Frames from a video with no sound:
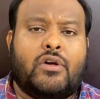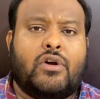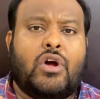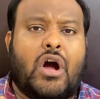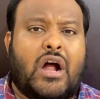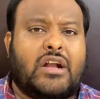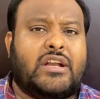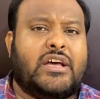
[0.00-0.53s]

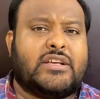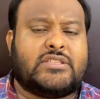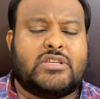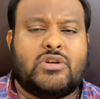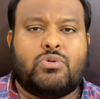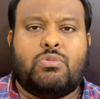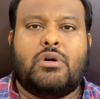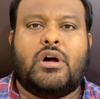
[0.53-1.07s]
God
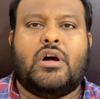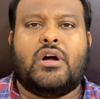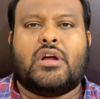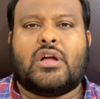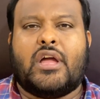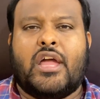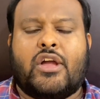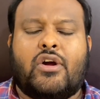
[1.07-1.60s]
doesn't work
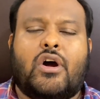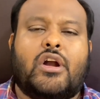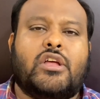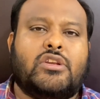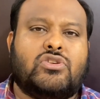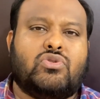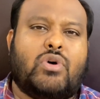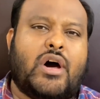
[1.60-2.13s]

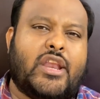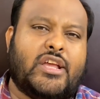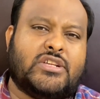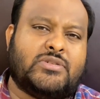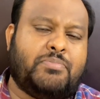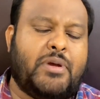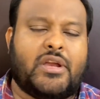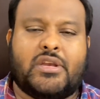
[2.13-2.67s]
according to our
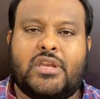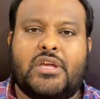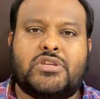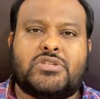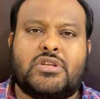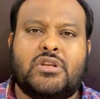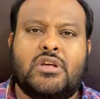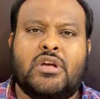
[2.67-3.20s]

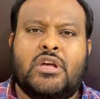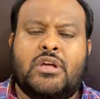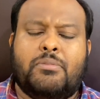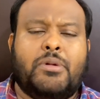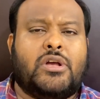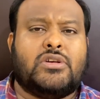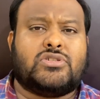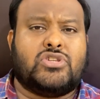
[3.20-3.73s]
expectation,
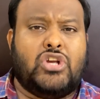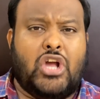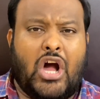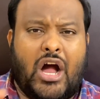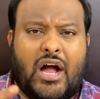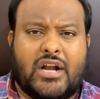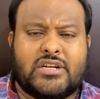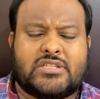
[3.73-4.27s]
because
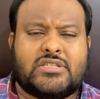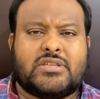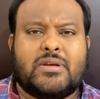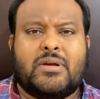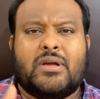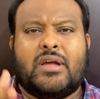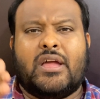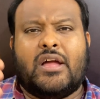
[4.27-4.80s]
God's
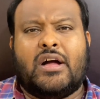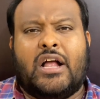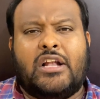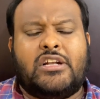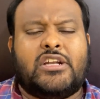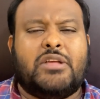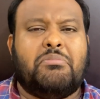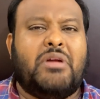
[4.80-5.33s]

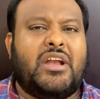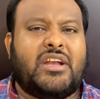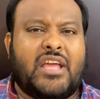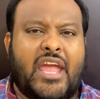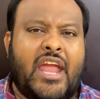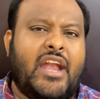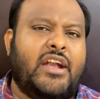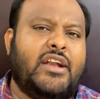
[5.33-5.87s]
ultimate
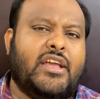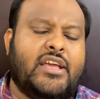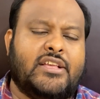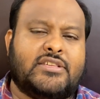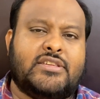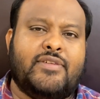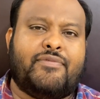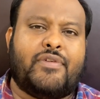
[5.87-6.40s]
end
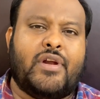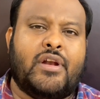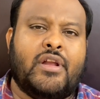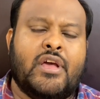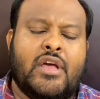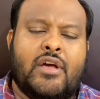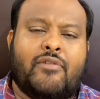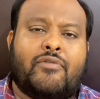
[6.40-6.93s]
is different
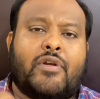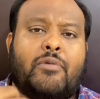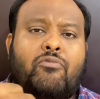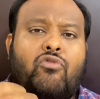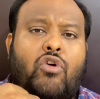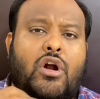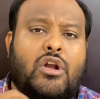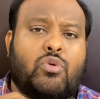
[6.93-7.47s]
from
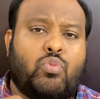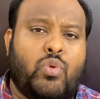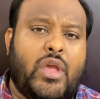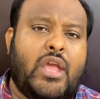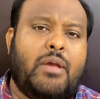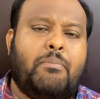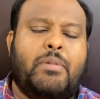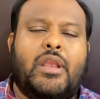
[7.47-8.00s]
what we
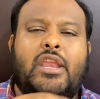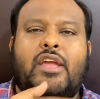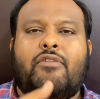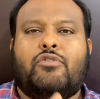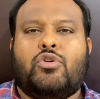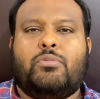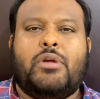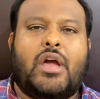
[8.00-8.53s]
believe
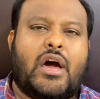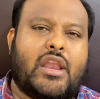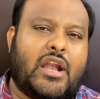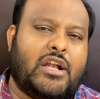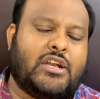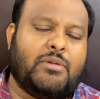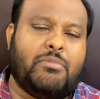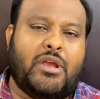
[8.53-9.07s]
to be our
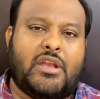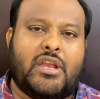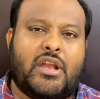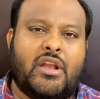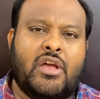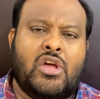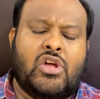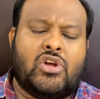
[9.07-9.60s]
ultimate
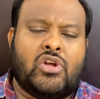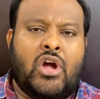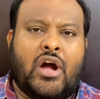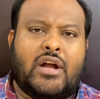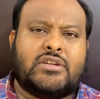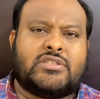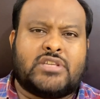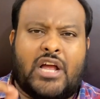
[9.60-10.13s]
end.
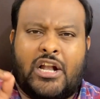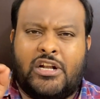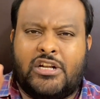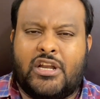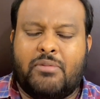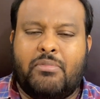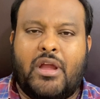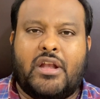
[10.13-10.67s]
God's
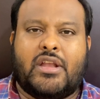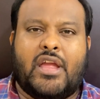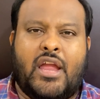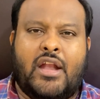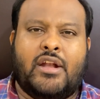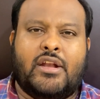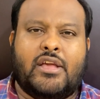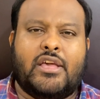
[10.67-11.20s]
ultimate
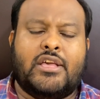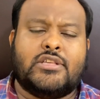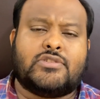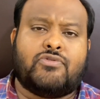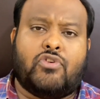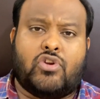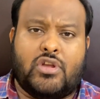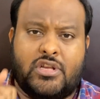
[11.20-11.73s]
end is
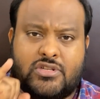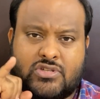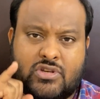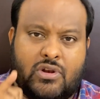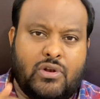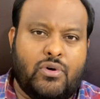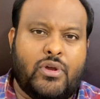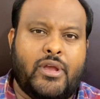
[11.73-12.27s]
for his
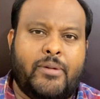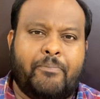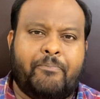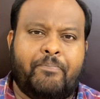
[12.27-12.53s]
glory.